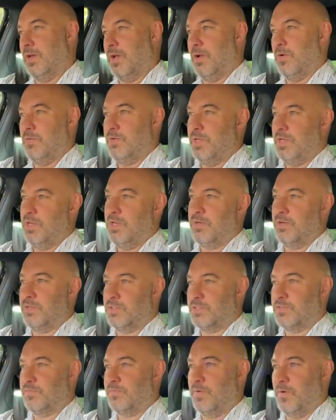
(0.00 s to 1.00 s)
only
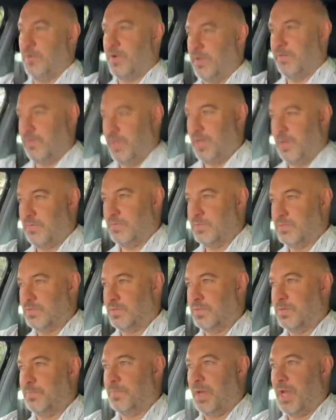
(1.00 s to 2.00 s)
lasts 5 hours on
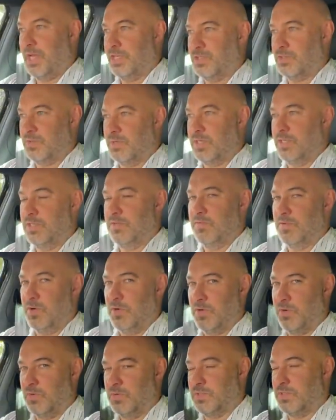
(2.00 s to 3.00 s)
a battery, and you've got to
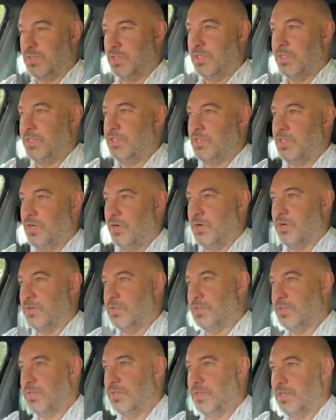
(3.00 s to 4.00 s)
constantly
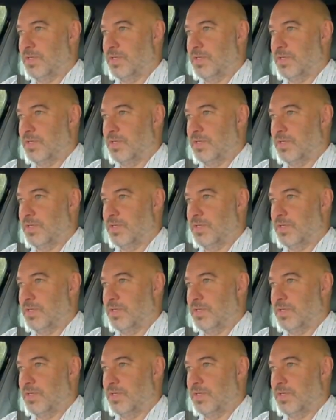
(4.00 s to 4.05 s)
charge.